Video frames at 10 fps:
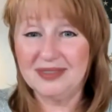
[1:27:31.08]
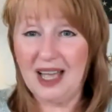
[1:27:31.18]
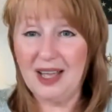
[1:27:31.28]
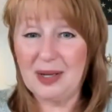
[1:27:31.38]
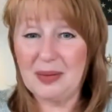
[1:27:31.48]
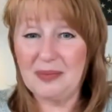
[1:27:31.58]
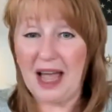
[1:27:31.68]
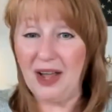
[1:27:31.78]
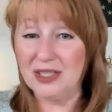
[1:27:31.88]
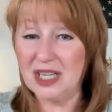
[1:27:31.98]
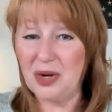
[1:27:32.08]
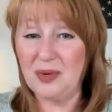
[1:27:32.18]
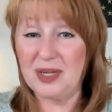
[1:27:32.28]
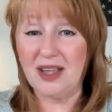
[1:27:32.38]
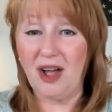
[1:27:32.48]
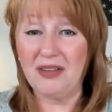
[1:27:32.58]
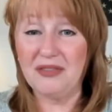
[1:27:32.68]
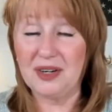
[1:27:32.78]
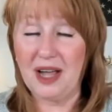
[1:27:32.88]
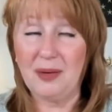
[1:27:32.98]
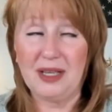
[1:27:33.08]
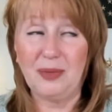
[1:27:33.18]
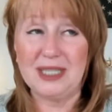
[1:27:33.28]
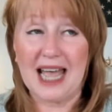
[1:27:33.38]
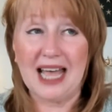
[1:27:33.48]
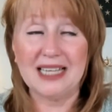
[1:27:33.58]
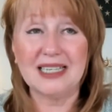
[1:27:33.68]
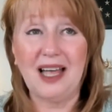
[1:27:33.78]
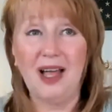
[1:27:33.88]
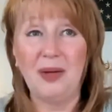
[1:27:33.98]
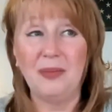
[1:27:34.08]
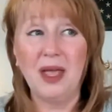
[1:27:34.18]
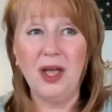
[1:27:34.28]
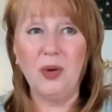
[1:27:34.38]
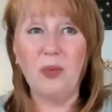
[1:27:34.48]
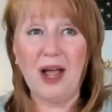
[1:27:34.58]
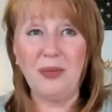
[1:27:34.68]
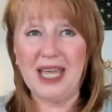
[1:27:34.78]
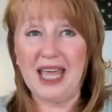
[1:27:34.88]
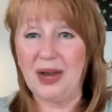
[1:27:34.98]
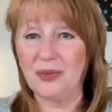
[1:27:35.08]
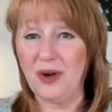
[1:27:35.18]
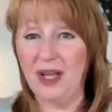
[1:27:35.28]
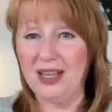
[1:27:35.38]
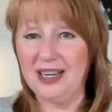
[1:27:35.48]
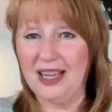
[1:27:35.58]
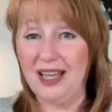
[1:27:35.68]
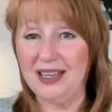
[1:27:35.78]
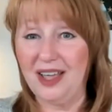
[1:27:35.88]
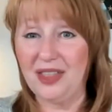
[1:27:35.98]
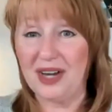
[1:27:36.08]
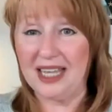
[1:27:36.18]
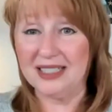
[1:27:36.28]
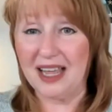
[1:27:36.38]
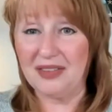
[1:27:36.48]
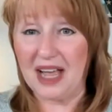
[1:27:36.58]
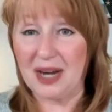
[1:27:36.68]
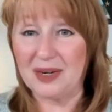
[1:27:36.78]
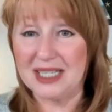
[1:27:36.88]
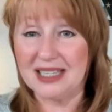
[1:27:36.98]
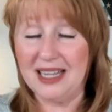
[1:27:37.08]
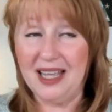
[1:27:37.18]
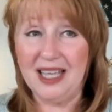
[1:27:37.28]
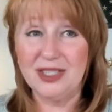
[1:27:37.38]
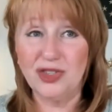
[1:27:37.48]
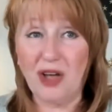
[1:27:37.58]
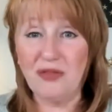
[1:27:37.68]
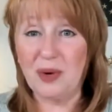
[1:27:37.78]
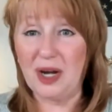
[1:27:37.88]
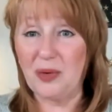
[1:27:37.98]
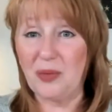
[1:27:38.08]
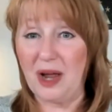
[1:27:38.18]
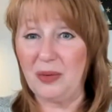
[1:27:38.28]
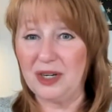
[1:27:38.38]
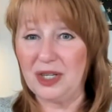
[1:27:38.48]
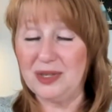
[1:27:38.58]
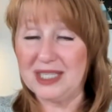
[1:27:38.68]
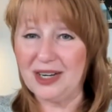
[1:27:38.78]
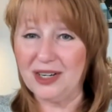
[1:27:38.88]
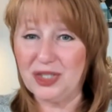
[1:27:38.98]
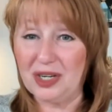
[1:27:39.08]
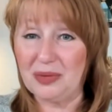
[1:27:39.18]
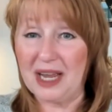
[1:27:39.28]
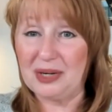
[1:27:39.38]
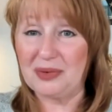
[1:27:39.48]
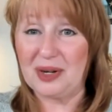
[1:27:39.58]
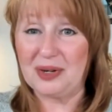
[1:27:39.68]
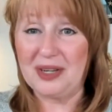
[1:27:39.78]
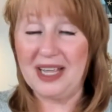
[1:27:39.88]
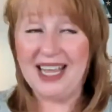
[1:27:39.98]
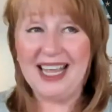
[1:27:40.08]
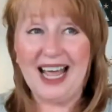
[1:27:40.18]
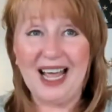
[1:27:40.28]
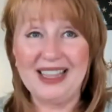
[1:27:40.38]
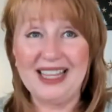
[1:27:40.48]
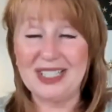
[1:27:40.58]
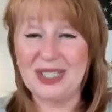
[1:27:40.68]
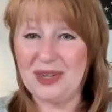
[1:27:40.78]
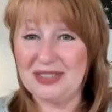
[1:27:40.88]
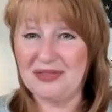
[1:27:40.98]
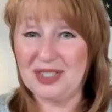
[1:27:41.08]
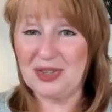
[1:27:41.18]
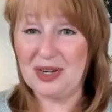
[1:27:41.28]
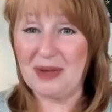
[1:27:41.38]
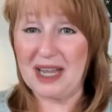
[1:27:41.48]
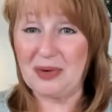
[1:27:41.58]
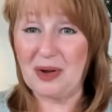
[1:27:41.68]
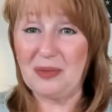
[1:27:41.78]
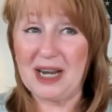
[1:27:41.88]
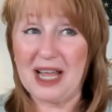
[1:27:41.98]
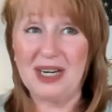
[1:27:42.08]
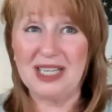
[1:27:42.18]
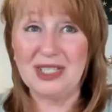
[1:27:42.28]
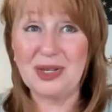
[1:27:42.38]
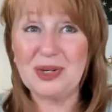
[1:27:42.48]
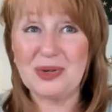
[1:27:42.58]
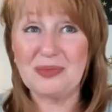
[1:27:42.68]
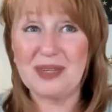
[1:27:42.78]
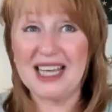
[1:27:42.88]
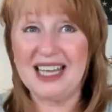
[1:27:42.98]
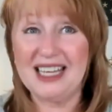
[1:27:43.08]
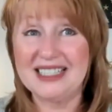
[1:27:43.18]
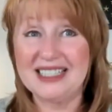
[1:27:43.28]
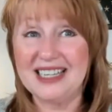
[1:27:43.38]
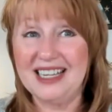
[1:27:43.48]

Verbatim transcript: Um, I also was offered, I was asked um, why we can't run another antivirus software while we're using our Trend Micro. Uh, that's a question for Trend Micro, but I would assume because